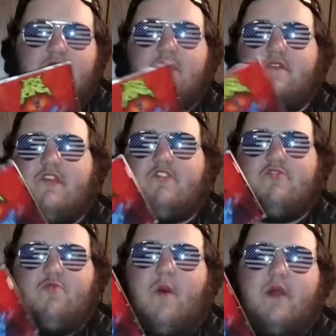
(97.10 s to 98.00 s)
this
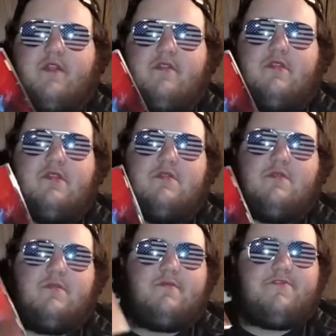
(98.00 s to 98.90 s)
is one
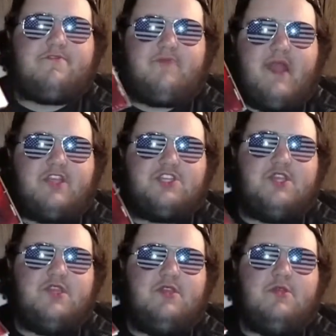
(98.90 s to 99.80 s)

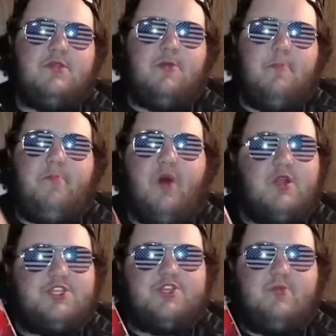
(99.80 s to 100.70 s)
thrashy,
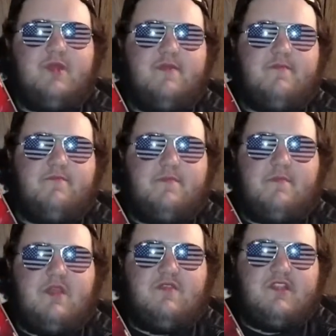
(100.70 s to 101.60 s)
punch you in
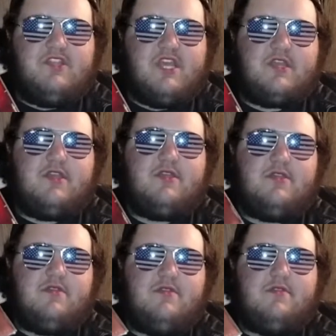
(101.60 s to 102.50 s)
the dick
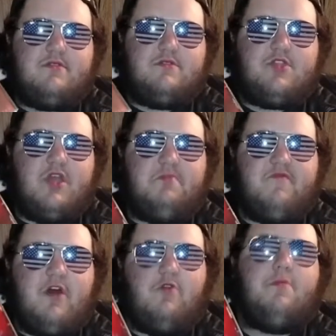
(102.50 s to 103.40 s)
type
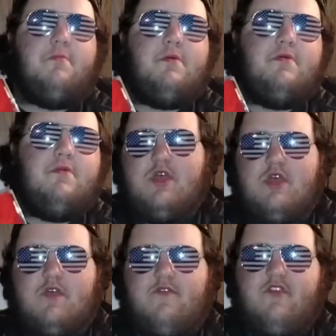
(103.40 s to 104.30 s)
of album.
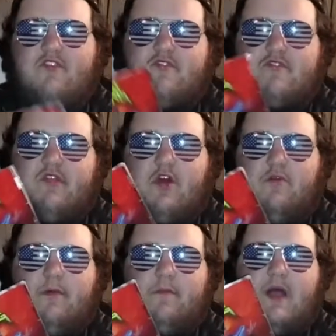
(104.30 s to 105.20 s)
This is an
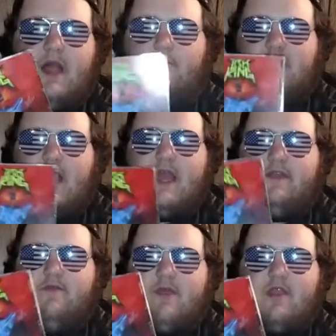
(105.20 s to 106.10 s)
album I would
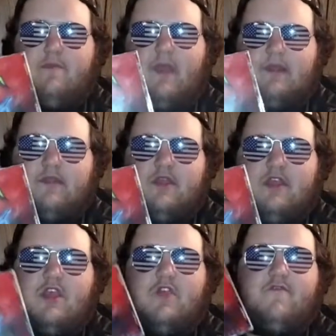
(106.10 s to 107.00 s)
highly recommend
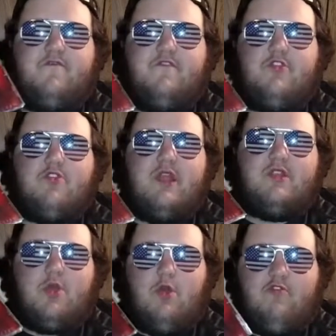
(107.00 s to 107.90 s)
if you're
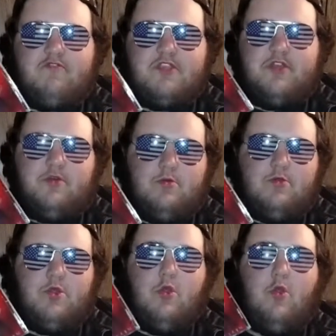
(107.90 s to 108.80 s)
into Overkill
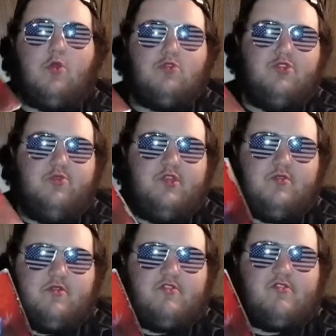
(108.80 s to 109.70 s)
or
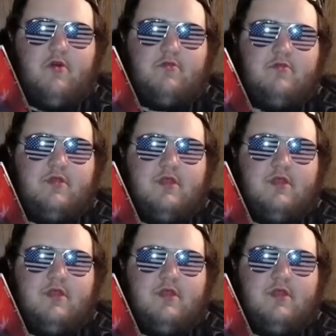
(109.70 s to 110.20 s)
Nuclear Assault.